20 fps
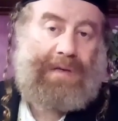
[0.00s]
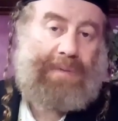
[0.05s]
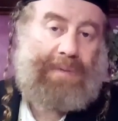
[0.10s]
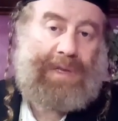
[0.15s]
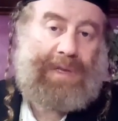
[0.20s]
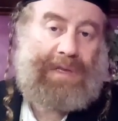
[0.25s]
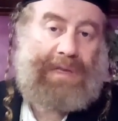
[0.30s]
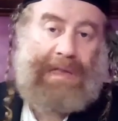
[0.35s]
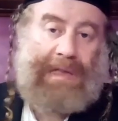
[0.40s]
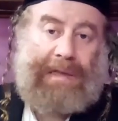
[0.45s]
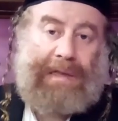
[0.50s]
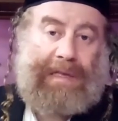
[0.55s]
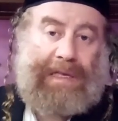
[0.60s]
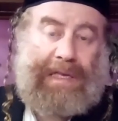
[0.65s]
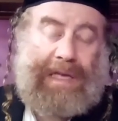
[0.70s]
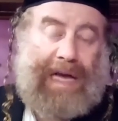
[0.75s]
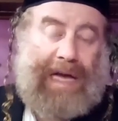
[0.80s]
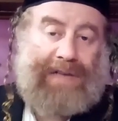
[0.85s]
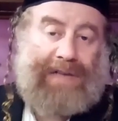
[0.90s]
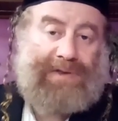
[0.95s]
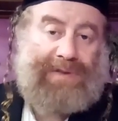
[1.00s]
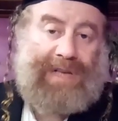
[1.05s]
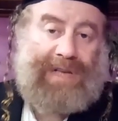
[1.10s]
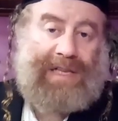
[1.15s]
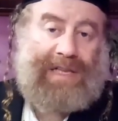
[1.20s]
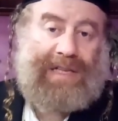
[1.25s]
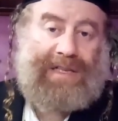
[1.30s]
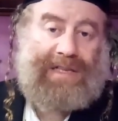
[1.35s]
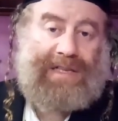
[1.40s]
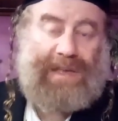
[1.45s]
I mean, I do
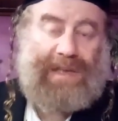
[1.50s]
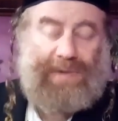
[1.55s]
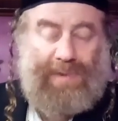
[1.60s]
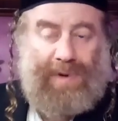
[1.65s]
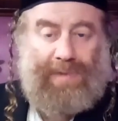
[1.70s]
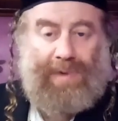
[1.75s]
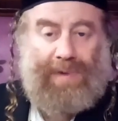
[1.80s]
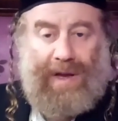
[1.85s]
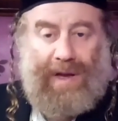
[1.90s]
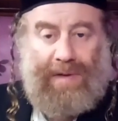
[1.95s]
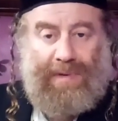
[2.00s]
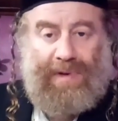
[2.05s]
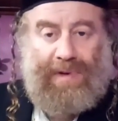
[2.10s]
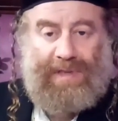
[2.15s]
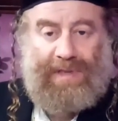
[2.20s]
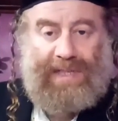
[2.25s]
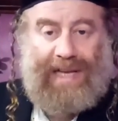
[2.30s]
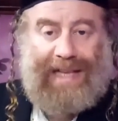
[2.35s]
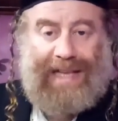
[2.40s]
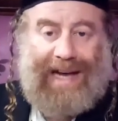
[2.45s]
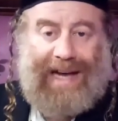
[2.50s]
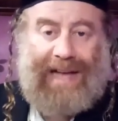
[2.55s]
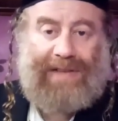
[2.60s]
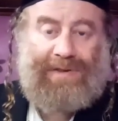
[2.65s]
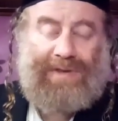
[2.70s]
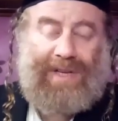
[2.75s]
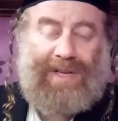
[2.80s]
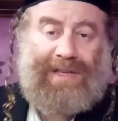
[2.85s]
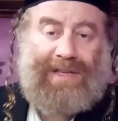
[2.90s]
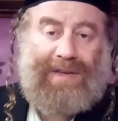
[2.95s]
not understand. Whatever you said, I
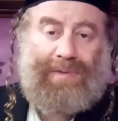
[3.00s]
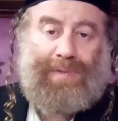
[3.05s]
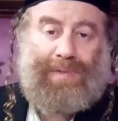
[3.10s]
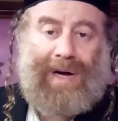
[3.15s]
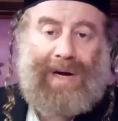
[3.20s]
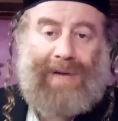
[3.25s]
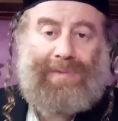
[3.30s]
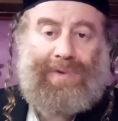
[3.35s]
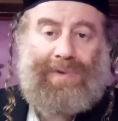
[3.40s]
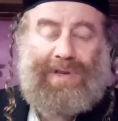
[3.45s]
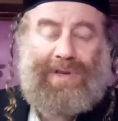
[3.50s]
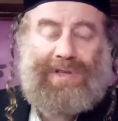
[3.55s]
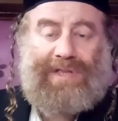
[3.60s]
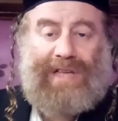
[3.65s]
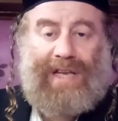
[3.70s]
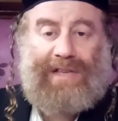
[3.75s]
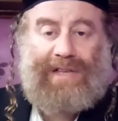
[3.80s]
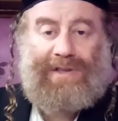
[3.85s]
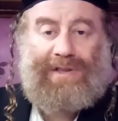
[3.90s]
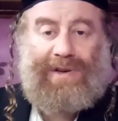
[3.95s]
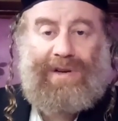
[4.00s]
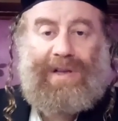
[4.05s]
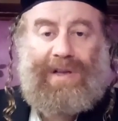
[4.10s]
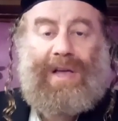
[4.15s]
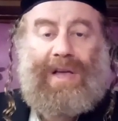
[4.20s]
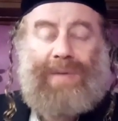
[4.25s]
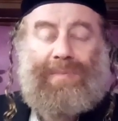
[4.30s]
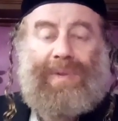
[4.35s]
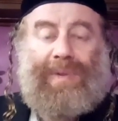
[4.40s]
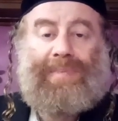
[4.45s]
do not. Why would you say so?
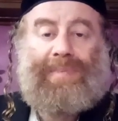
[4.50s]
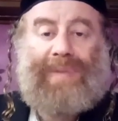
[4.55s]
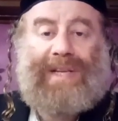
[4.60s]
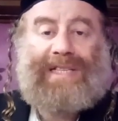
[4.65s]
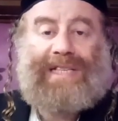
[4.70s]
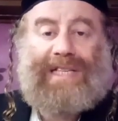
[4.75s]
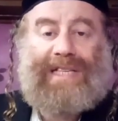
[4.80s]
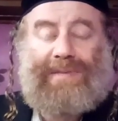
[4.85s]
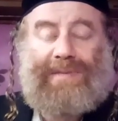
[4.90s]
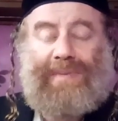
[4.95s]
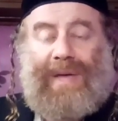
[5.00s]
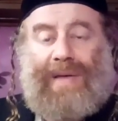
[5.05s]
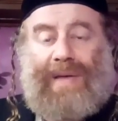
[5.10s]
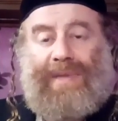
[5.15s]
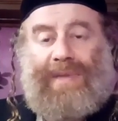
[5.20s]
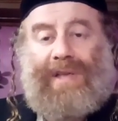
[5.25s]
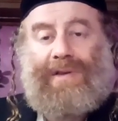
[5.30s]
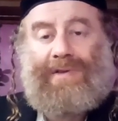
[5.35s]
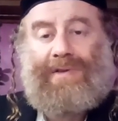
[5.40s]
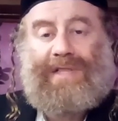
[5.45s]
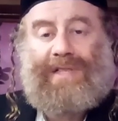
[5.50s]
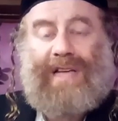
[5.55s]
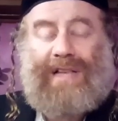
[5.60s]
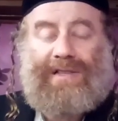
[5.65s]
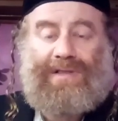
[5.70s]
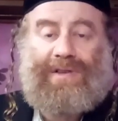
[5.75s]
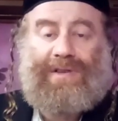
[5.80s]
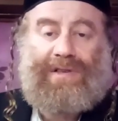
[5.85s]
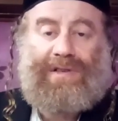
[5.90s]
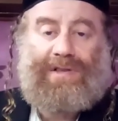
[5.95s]
Please, please explain it. You said
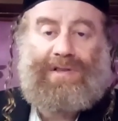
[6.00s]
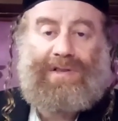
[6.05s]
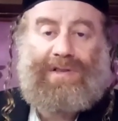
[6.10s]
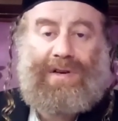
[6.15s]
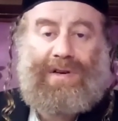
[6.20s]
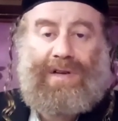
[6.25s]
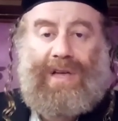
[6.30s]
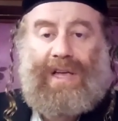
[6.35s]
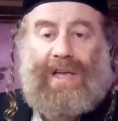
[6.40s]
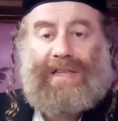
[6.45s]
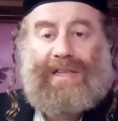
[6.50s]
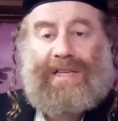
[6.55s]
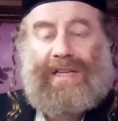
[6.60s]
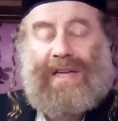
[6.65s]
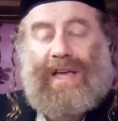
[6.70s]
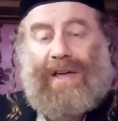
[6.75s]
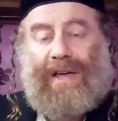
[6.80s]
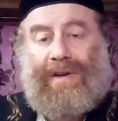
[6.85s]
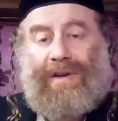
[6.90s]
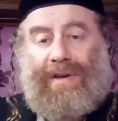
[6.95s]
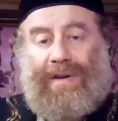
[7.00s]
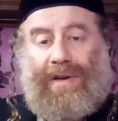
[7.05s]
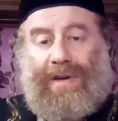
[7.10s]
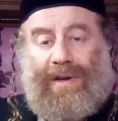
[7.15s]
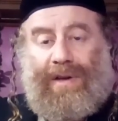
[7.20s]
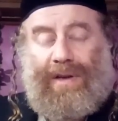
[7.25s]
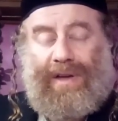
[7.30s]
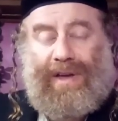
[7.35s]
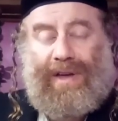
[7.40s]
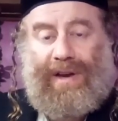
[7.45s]
so and so. Did I
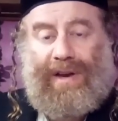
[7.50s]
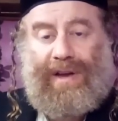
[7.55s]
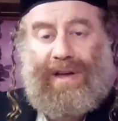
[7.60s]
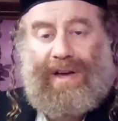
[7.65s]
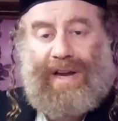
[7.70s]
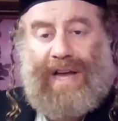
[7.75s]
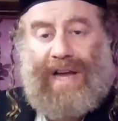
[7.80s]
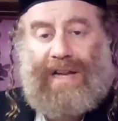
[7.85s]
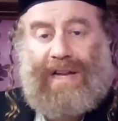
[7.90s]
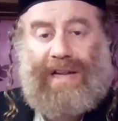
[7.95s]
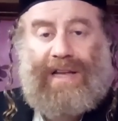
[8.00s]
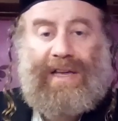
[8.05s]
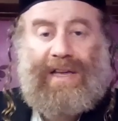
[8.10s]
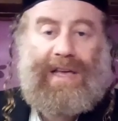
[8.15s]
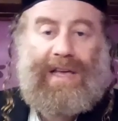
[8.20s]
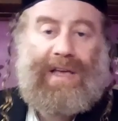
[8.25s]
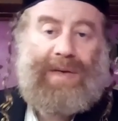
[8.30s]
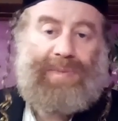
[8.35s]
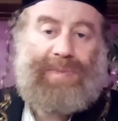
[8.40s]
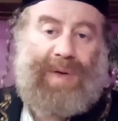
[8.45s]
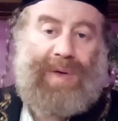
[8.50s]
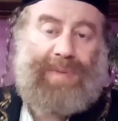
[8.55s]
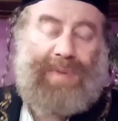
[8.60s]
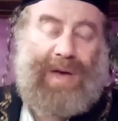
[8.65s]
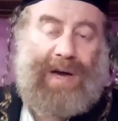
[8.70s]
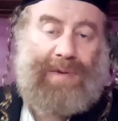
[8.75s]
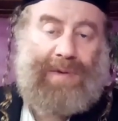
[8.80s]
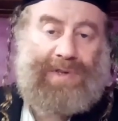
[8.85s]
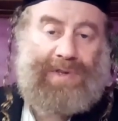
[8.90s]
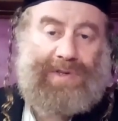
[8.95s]
uh, hear correctly?
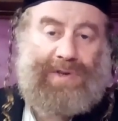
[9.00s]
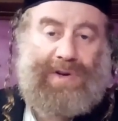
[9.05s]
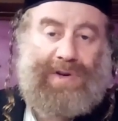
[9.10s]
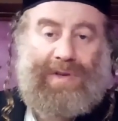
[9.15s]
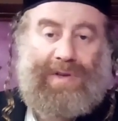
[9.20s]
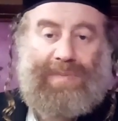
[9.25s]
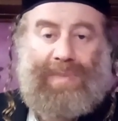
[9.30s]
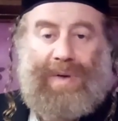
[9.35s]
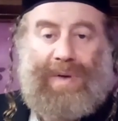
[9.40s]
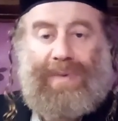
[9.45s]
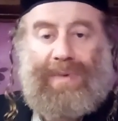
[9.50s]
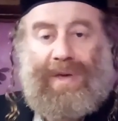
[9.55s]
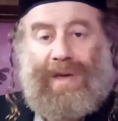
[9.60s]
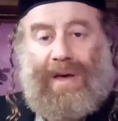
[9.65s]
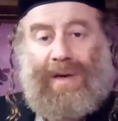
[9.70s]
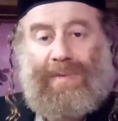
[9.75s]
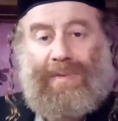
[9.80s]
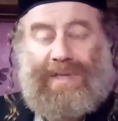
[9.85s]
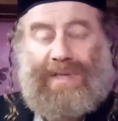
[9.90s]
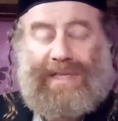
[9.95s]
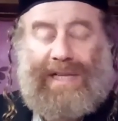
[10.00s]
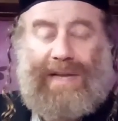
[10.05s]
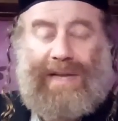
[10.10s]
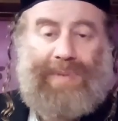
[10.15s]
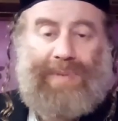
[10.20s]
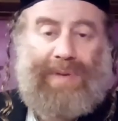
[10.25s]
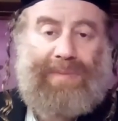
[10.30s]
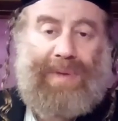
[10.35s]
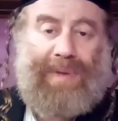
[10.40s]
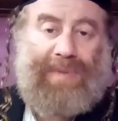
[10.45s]
Maybe I was wrong. Maybe I was
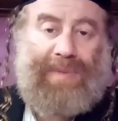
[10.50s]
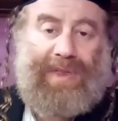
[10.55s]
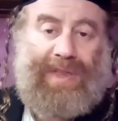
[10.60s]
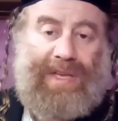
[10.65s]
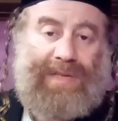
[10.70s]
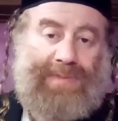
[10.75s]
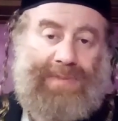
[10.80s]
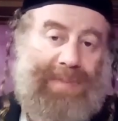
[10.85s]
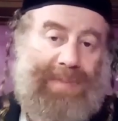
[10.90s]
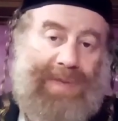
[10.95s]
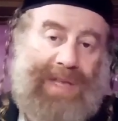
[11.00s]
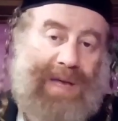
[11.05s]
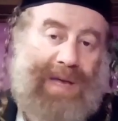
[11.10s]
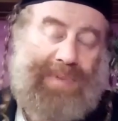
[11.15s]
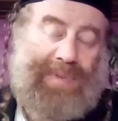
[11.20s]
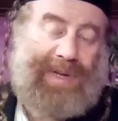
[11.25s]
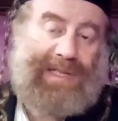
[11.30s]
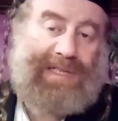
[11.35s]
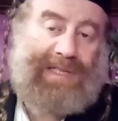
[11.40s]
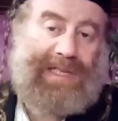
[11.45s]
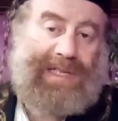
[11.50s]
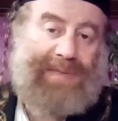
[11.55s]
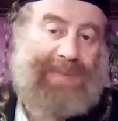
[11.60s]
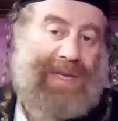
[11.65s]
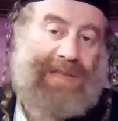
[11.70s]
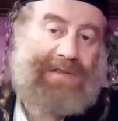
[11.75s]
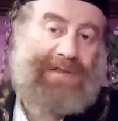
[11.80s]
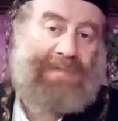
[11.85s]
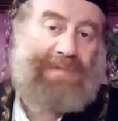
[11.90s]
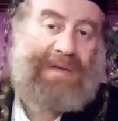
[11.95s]
sleeping. Maybe this, maybe that. Please
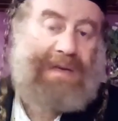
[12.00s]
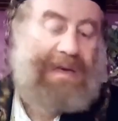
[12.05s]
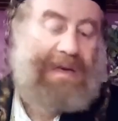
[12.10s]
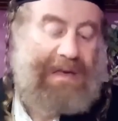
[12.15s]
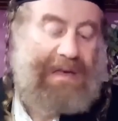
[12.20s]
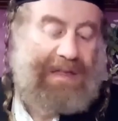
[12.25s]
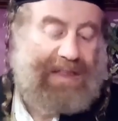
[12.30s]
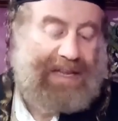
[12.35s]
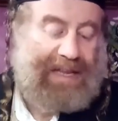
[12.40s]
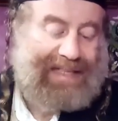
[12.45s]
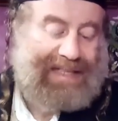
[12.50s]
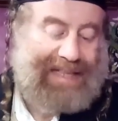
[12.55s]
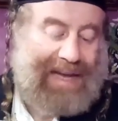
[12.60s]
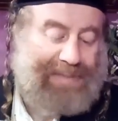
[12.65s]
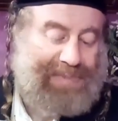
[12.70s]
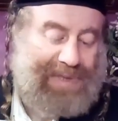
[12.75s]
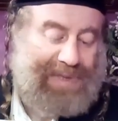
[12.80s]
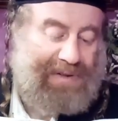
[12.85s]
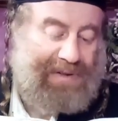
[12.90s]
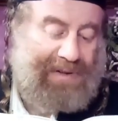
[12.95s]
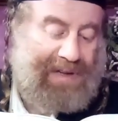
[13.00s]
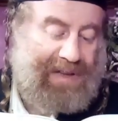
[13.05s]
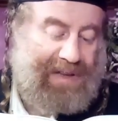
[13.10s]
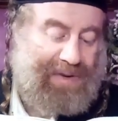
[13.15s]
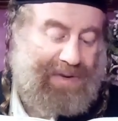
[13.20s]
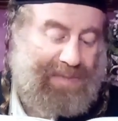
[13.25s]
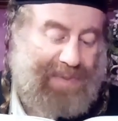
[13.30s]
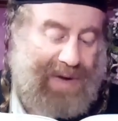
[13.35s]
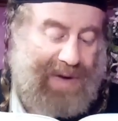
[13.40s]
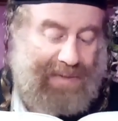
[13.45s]
explain to me. There is absolutely
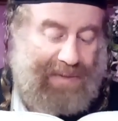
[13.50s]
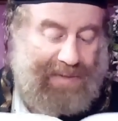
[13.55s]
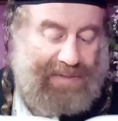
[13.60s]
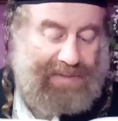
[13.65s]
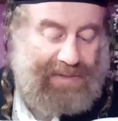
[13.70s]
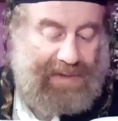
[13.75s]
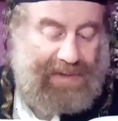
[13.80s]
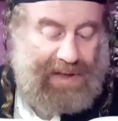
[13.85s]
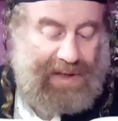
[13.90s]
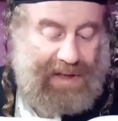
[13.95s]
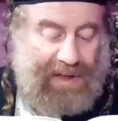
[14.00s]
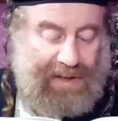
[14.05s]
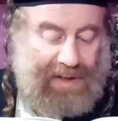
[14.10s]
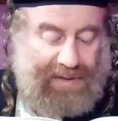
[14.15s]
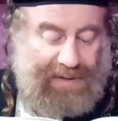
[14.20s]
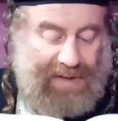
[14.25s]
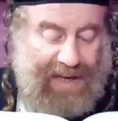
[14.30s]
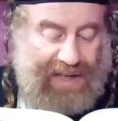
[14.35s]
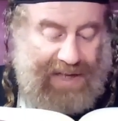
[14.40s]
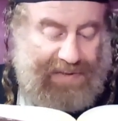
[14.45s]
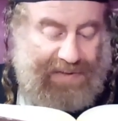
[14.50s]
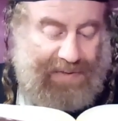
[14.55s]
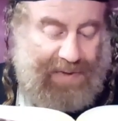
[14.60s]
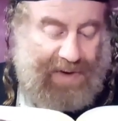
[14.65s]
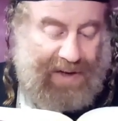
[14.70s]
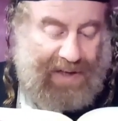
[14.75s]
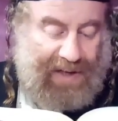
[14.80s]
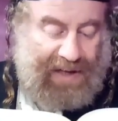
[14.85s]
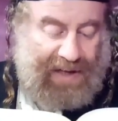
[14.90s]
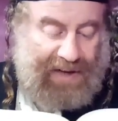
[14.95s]
no problem to ask
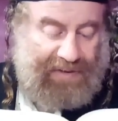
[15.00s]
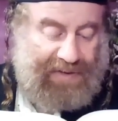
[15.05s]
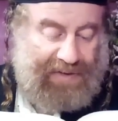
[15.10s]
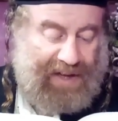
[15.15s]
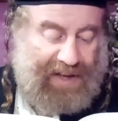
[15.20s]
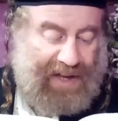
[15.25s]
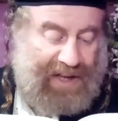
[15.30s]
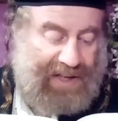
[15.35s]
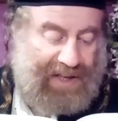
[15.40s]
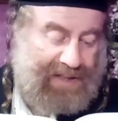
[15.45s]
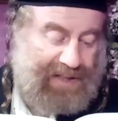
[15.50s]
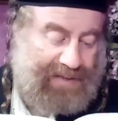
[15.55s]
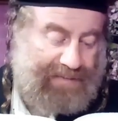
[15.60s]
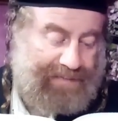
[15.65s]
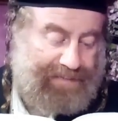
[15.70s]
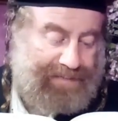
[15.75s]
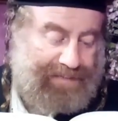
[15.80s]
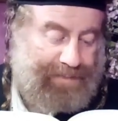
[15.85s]
for clarification.